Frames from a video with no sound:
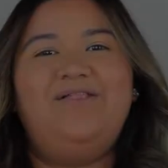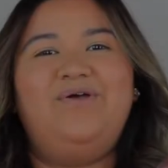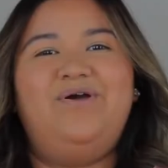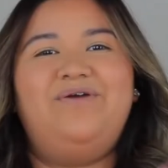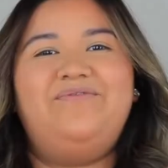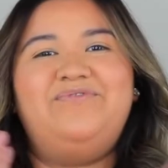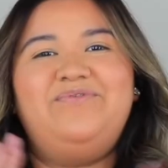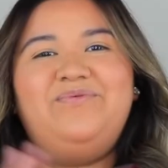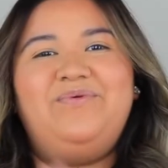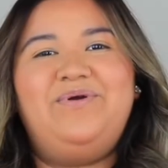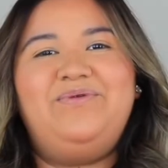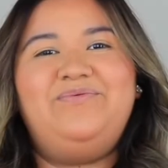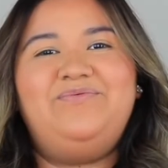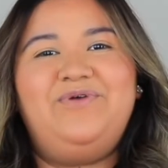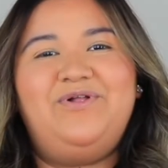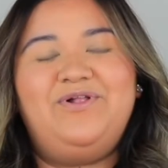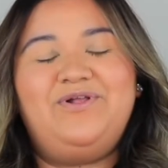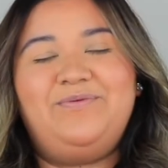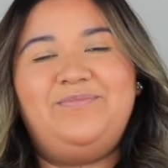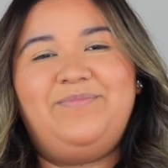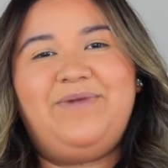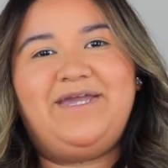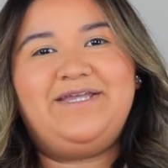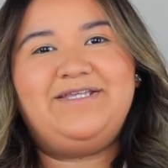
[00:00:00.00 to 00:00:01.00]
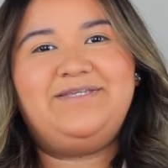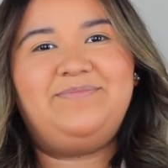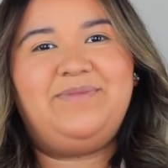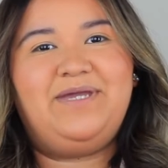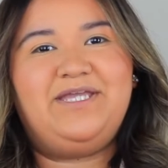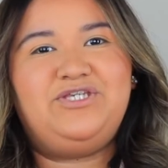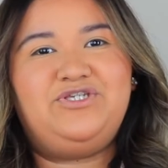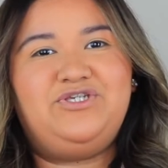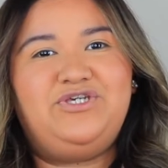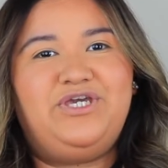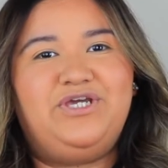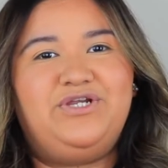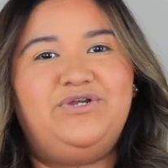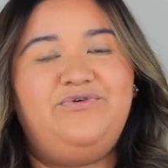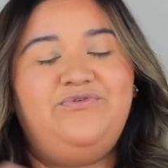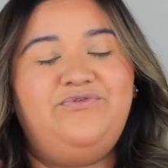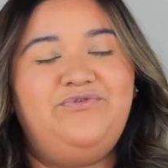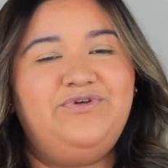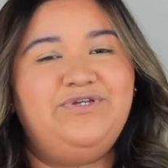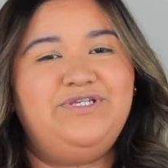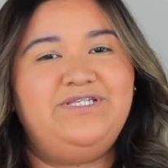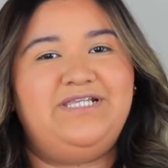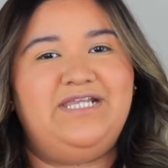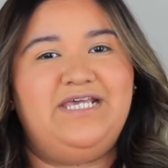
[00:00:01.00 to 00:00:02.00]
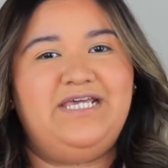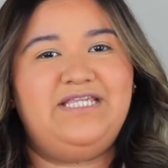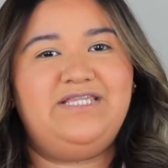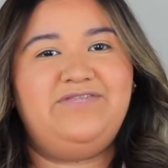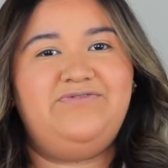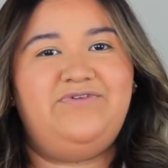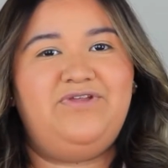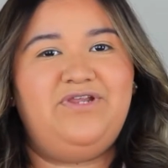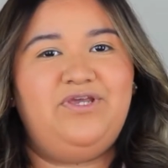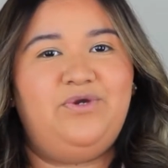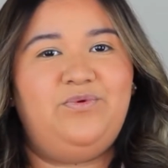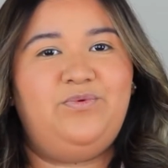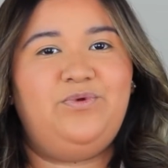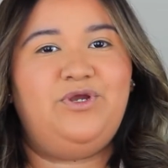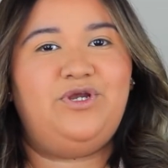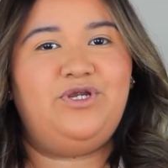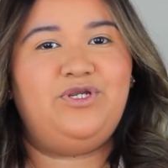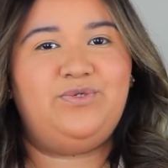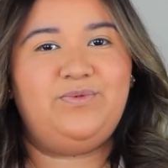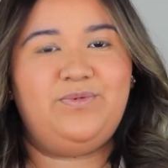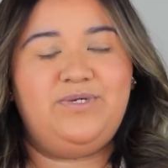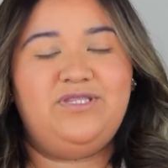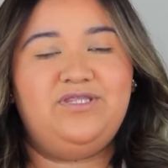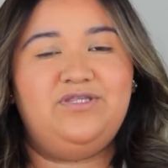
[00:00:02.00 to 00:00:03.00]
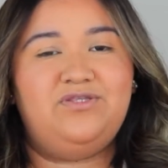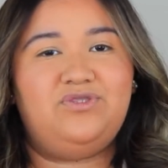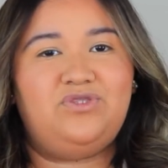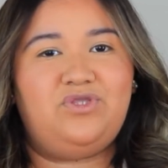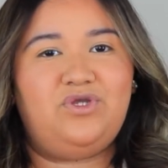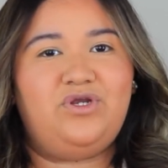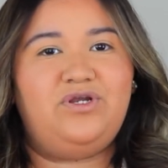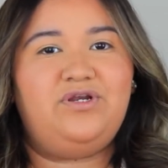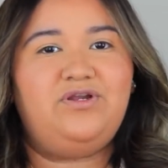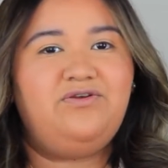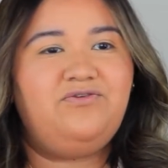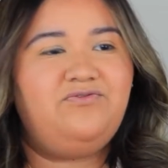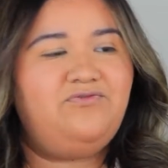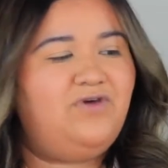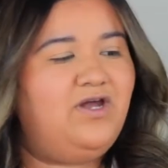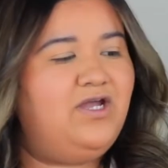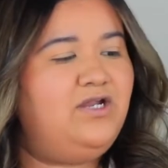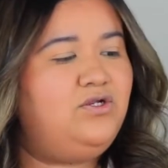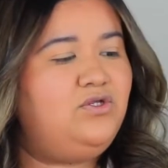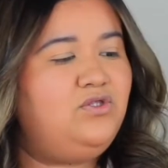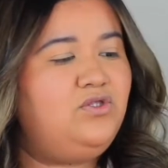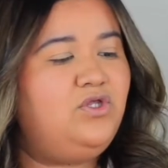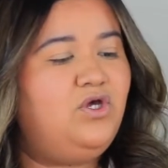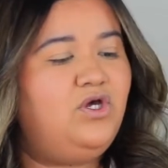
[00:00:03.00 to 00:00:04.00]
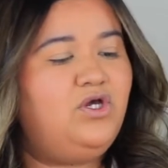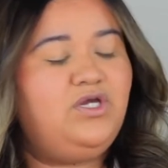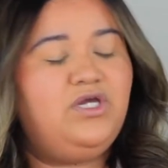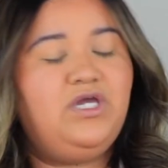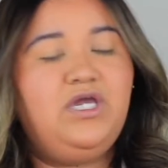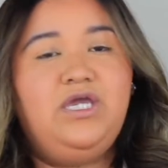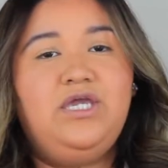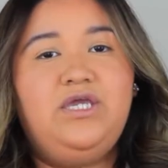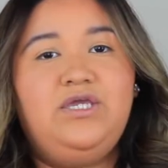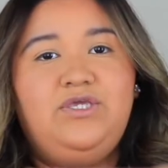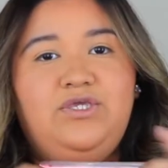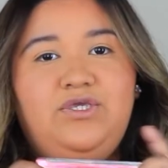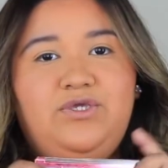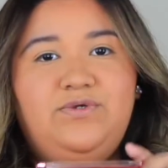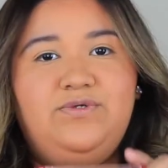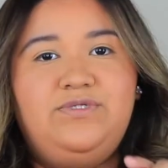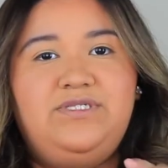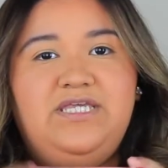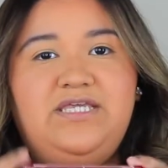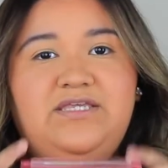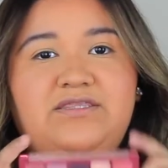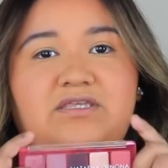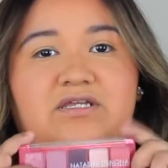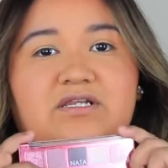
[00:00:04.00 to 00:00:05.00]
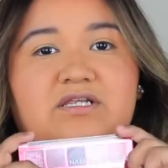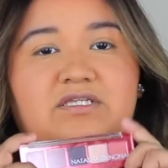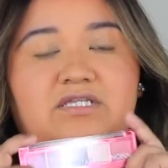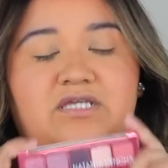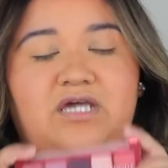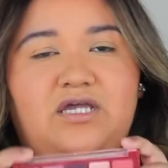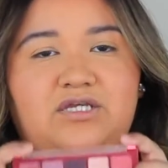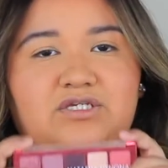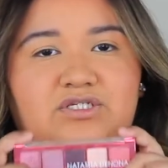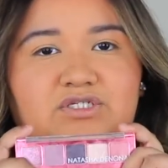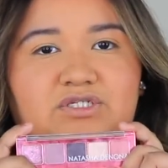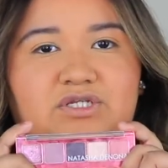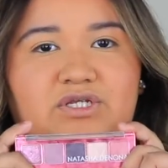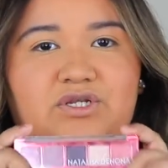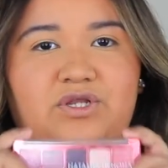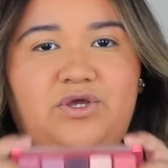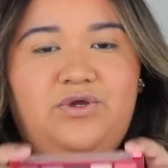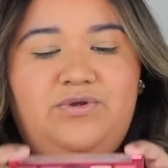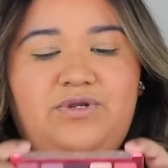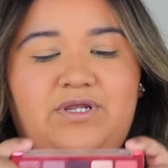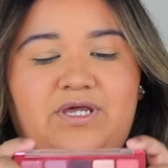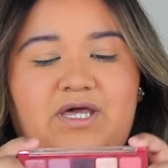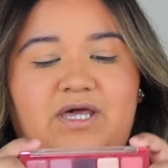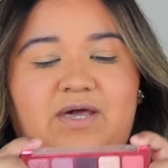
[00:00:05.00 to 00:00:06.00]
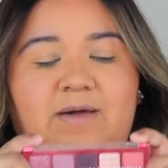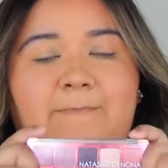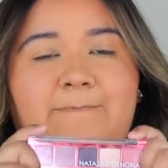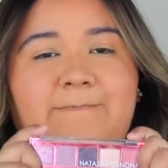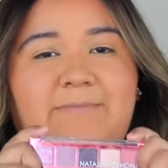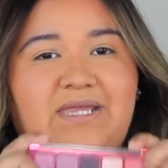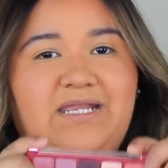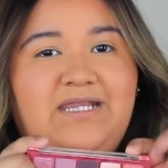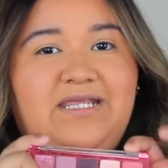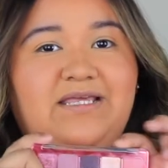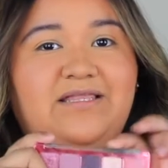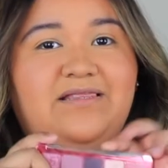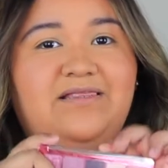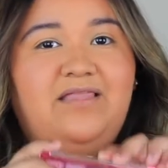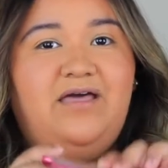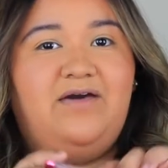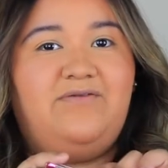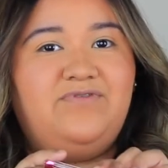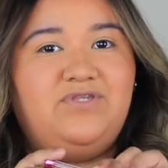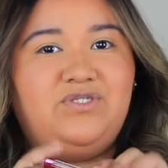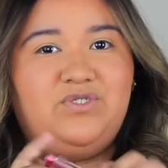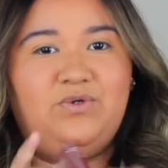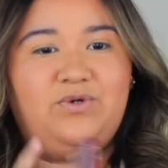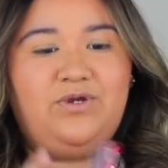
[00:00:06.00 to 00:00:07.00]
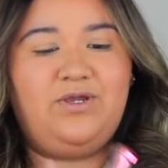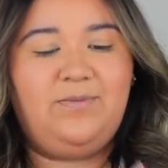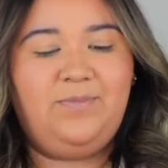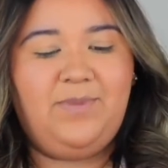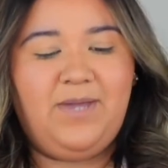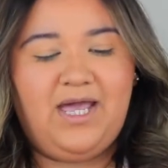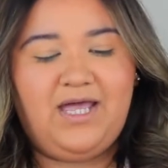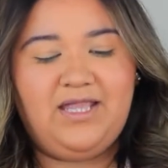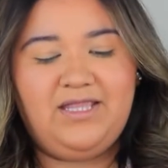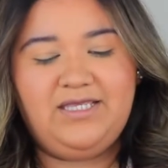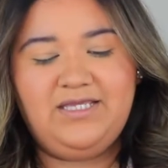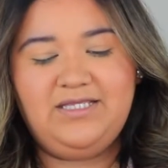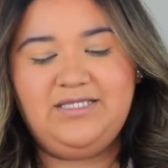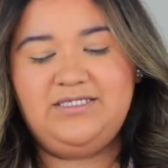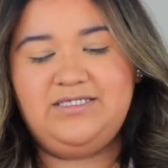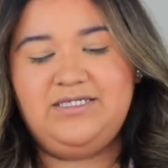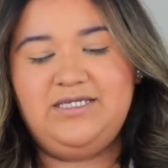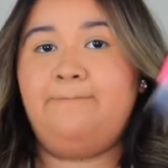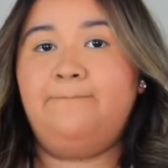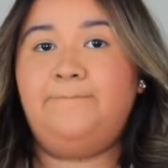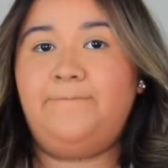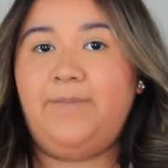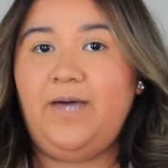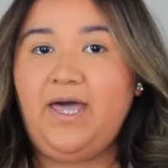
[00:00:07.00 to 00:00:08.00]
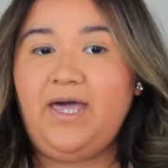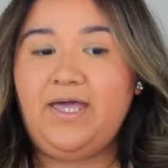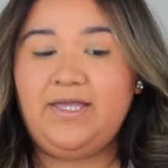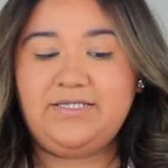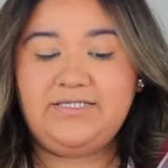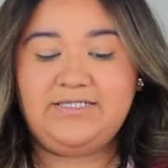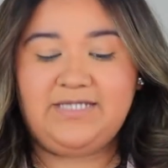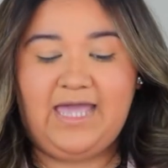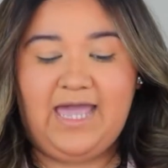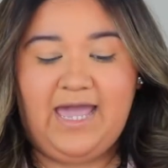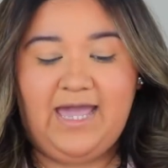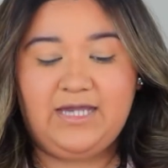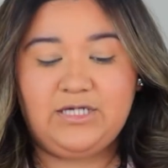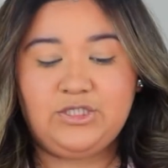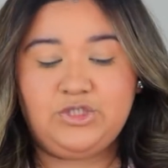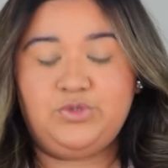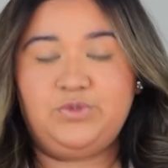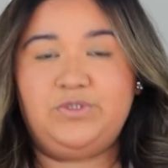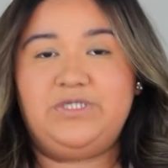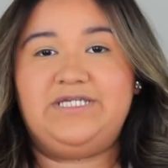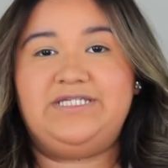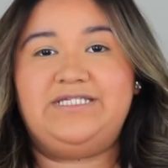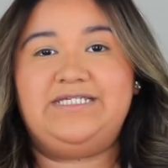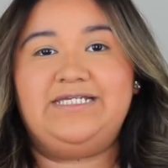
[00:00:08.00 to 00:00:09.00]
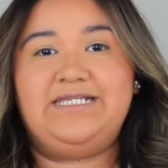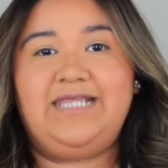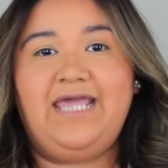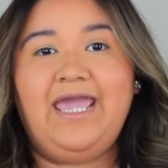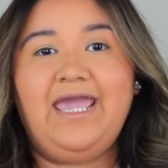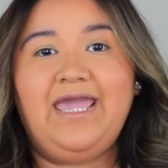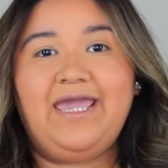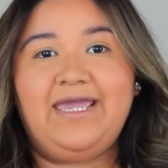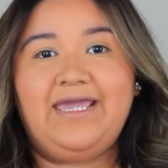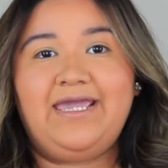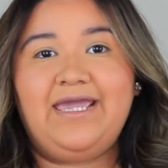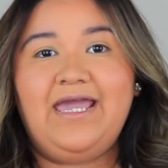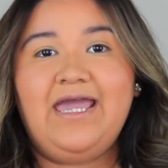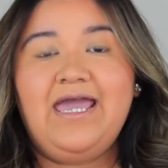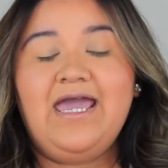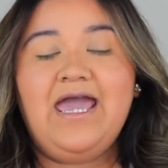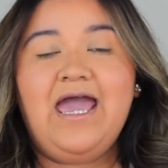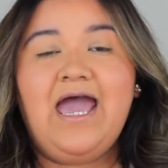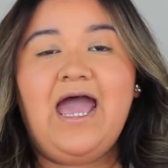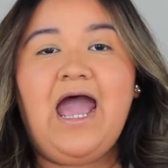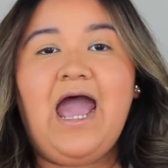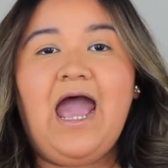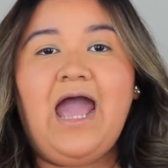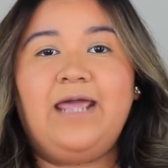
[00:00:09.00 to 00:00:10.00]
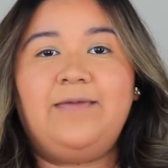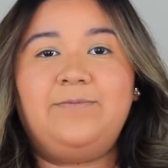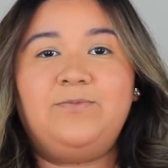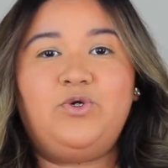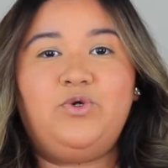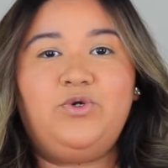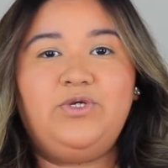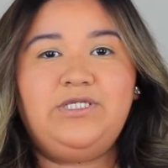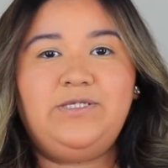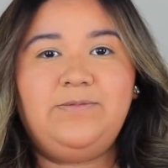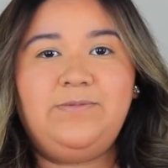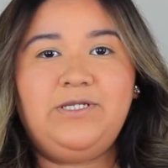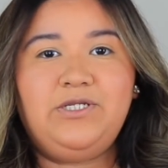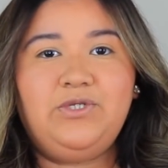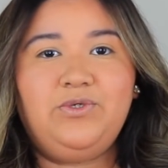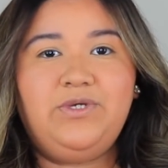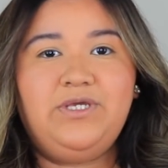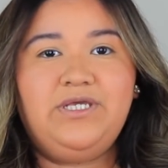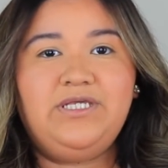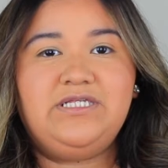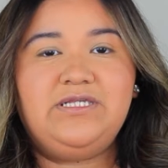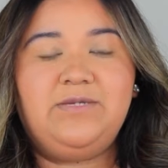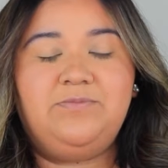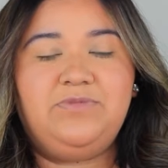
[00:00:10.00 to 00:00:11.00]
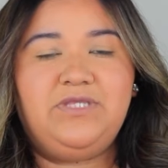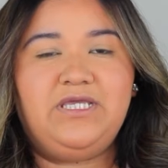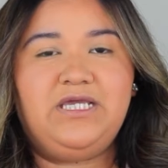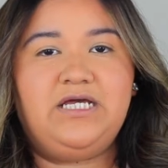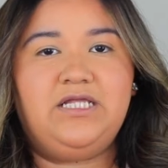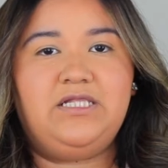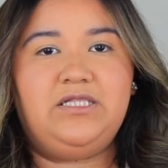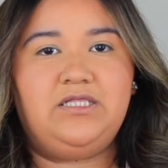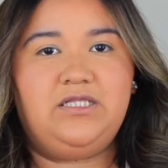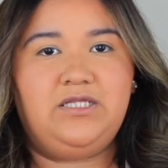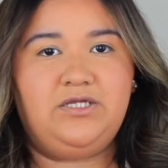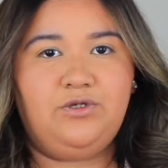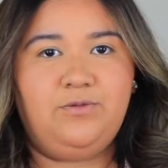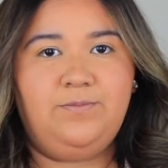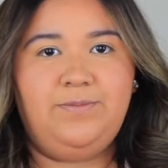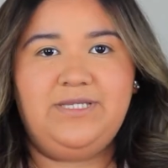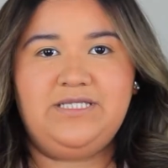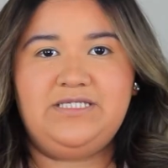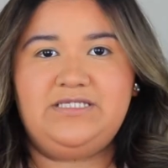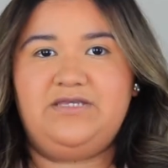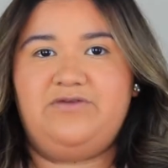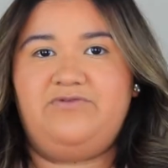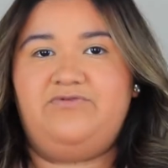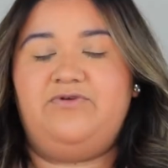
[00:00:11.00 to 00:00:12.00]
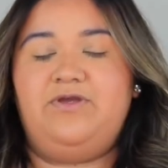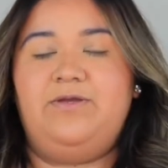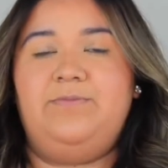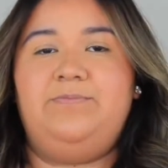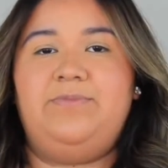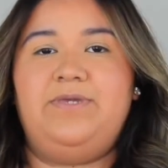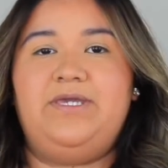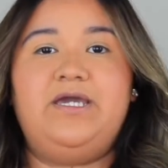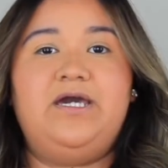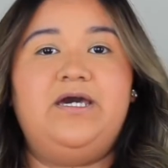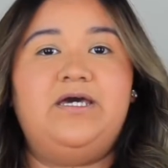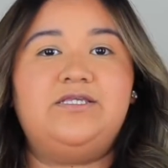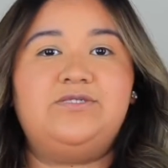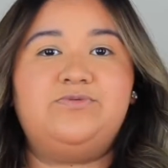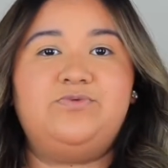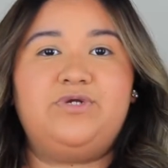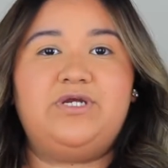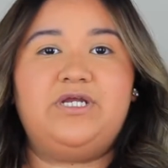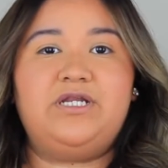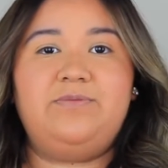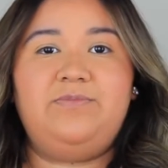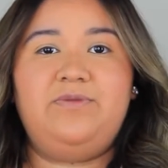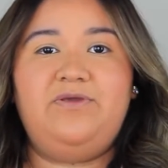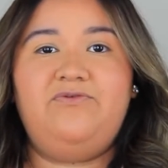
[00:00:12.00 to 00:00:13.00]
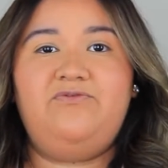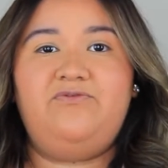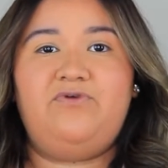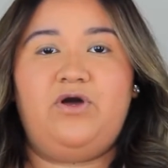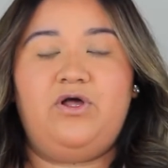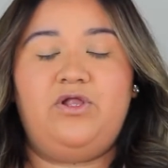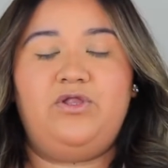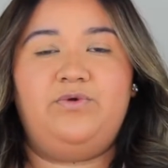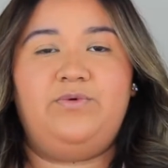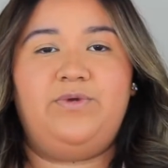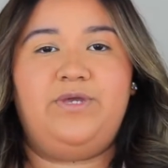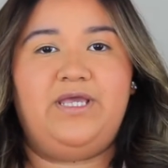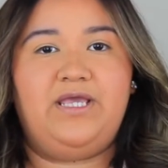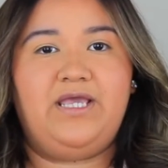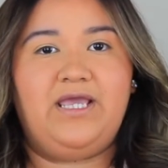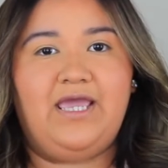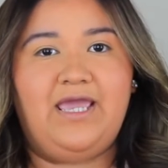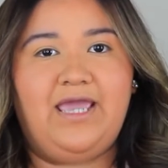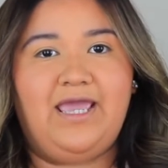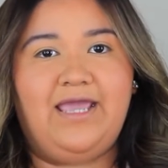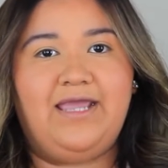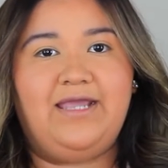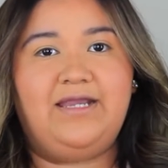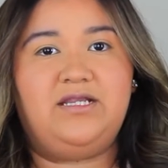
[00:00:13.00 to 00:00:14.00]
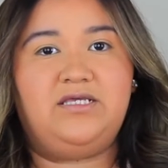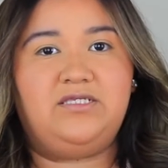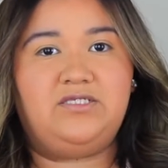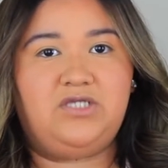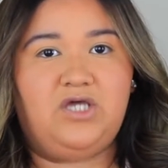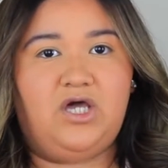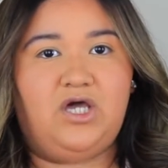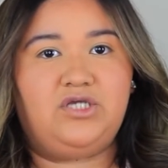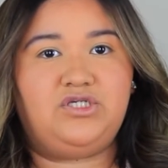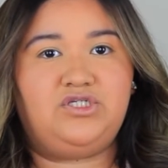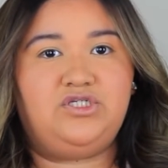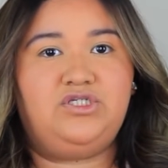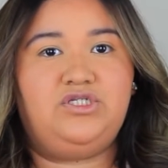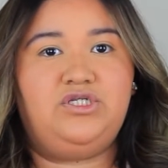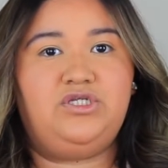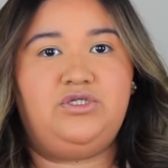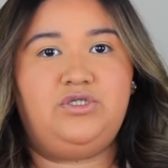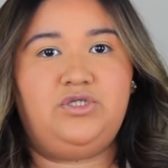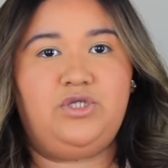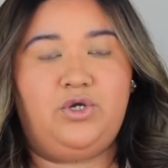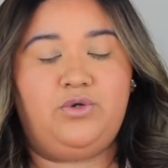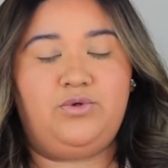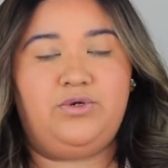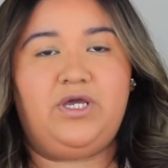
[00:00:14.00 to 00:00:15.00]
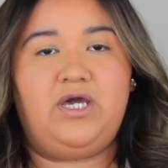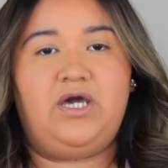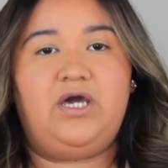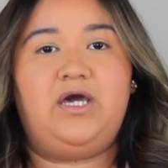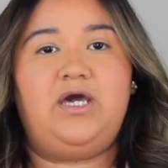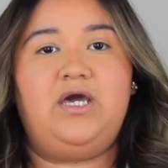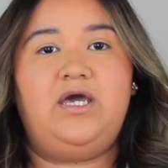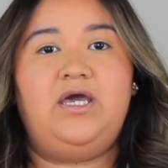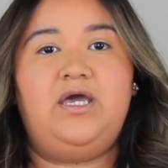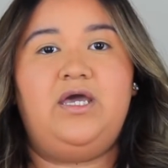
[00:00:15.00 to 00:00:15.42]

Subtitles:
everyone, welcome back to my channel. For today's video, we are doing the third and final look using the Natasha Denona Mini Love Story palette. But actually today, I'm going to be doing something a little bit different because we're going to be following a Natasha Denona